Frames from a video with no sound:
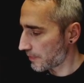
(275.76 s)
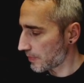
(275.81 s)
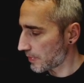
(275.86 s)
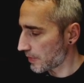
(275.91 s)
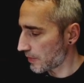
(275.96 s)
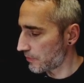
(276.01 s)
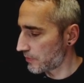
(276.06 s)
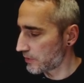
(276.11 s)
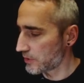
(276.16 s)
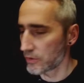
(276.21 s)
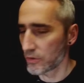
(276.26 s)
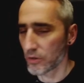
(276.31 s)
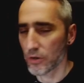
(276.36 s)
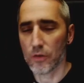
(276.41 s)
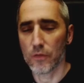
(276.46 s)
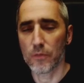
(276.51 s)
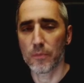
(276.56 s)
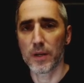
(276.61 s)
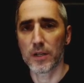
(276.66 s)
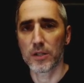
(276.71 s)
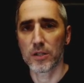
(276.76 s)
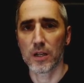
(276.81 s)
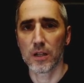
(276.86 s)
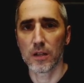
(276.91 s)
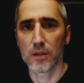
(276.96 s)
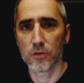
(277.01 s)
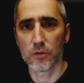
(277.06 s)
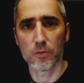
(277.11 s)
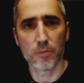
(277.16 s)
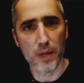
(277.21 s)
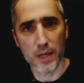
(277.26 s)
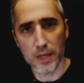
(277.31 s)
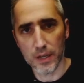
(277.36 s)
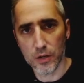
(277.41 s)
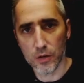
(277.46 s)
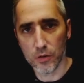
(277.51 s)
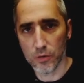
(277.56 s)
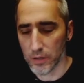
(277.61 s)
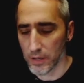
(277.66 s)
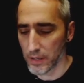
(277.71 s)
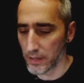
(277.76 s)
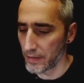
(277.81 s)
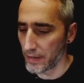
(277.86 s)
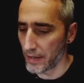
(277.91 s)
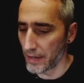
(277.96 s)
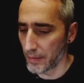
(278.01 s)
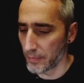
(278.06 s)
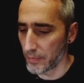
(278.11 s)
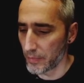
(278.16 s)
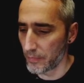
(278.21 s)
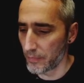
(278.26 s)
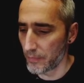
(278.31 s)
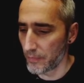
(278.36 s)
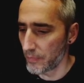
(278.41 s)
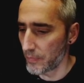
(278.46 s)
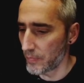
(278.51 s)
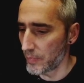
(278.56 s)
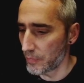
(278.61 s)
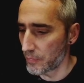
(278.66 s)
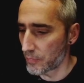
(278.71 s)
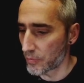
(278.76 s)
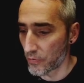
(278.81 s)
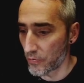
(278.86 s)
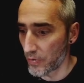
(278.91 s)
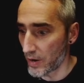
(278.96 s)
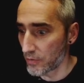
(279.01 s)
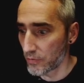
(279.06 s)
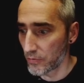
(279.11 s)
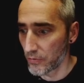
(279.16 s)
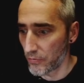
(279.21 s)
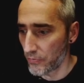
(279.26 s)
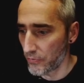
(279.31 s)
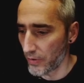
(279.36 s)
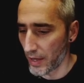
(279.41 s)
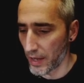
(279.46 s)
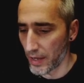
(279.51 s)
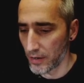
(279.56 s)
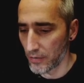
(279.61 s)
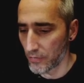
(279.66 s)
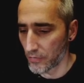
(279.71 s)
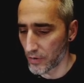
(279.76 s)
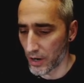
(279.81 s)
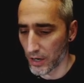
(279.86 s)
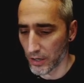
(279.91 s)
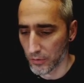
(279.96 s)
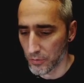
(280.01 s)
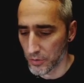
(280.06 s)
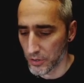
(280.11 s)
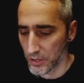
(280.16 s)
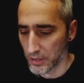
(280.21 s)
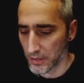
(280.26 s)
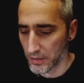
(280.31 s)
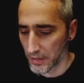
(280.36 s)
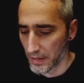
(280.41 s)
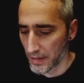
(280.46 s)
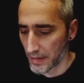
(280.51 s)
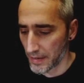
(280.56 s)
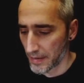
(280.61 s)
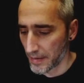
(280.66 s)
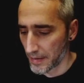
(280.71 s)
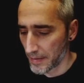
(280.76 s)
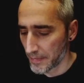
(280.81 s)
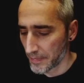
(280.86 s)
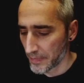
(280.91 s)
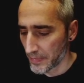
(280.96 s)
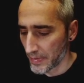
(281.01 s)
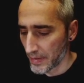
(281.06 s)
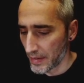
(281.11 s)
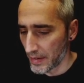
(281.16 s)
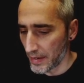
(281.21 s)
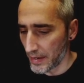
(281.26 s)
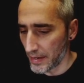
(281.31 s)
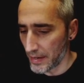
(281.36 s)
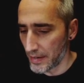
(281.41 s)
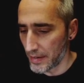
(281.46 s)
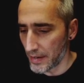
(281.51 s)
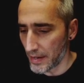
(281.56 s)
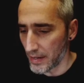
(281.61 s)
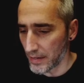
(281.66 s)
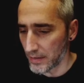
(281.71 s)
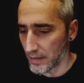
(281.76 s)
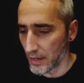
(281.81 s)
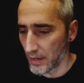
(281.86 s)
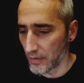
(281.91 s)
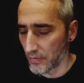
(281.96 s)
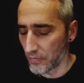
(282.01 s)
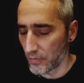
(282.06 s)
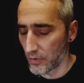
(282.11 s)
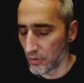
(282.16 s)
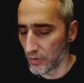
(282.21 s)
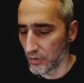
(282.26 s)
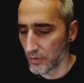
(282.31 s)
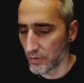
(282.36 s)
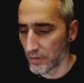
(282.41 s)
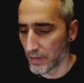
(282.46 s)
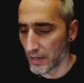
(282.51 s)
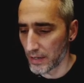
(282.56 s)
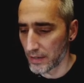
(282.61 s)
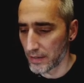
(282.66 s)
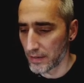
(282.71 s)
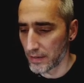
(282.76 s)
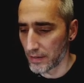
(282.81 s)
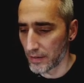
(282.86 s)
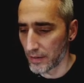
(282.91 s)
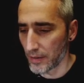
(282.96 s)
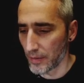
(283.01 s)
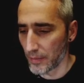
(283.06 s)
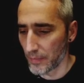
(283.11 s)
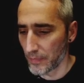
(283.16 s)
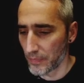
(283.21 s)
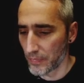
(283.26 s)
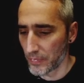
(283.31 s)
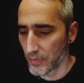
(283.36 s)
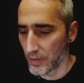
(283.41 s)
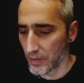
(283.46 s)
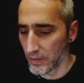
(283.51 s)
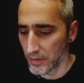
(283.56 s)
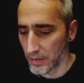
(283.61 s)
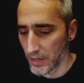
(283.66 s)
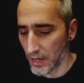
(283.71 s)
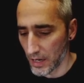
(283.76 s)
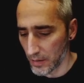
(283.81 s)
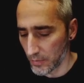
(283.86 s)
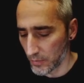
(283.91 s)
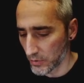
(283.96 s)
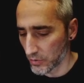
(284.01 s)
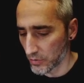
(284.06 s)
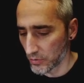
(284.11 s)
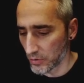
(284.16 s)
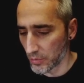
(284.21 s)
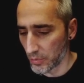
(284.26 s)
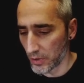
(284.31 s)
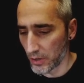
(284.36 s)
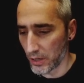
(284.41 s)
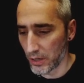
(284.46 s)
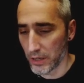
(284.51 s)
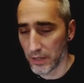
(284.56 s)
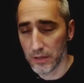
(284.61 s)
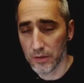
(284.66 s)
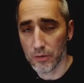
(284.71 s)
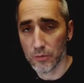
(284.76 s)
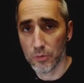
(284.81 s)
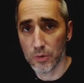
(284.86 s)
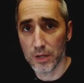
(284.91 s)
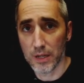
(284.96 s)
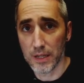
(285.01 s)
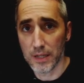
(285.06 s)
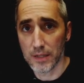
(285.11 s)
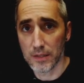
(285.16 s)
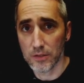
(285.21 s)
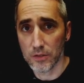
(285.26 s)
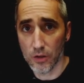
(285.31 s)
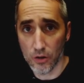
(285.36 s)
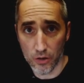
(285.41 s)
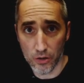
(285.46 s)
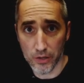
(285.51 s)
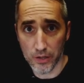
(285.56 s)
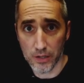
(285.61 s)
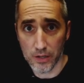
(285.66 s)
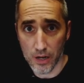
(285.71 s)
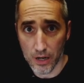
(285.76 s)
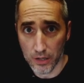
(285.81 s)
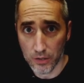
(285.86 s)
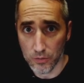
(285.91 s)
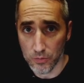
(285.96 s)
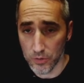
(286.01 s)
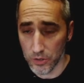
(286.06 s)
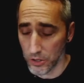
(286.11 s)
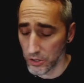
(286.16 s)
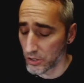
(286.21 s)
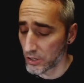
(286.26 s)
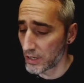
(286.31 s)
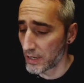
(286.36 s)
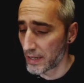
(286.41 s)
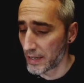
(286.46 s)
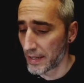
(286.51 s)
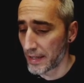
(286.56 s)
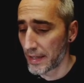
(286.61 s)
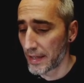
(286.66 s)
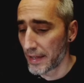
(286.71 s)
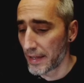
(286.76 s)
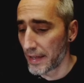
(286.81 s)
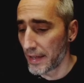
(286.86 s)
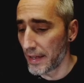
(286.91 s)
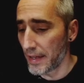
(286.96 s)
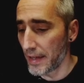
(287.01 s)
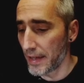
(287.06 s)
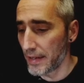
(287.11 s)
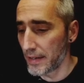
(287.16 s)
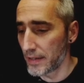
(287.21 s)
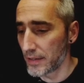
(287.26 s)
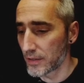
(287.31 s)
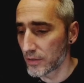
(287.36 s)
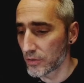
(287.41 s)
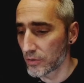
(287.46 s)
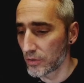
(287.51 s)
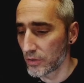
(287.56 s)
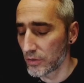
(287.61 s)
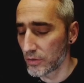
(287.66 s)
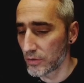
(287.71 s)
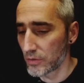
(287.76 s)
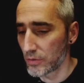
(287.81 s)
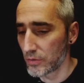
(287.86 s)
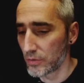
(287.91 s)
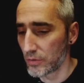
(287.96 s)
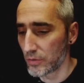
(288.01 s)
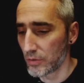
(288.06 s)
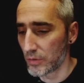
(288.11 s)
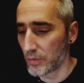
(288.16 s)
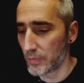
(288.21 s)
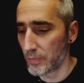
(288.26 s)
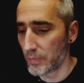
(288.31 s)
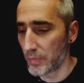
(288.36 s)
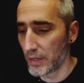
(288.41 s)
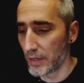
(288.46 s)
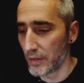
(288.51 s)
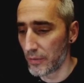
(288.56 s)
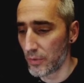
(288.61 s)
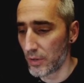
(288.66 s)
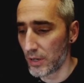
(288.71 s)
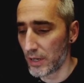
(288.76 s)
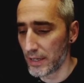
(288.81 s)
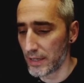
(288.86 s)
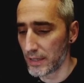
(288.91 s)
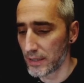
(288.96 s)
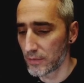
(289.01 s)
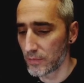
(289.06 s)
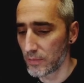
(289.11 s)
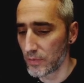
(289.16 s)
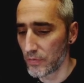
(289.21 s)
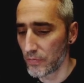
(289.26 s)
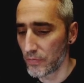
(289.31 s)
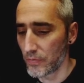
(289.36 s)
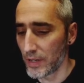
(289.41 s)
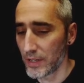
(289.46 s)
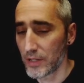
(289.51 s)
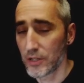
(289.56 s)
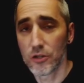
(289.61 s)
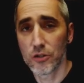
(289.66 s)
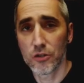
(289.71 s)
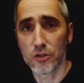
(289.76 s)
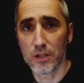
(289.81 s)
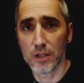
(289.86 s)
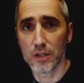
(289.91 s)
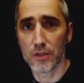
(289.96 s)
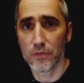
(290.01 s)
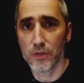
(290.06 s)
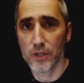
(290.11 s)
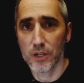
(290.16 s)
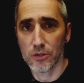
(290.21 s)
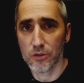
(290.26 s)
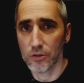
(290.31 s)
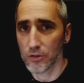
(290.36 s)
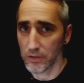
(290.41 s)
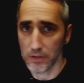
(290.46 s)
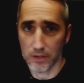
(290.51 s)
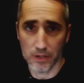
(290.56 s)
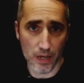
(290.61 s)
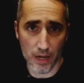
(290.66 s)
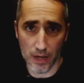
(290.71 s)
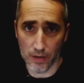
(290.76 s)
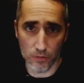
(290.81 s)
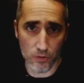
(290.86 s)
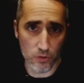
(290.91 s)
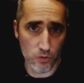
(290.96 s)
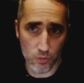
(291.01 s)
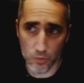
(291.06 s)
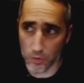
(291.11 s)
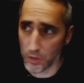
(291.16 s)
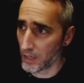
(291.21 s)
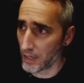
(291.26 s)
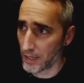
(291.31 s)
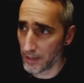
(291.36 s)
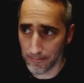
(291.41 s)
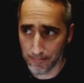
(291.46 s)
visitor of my channel, you may know that I'm a profound fan of cartridges. And as I've learned that this game is going to be released on cartridge, and it's going to be released with additional features, I was really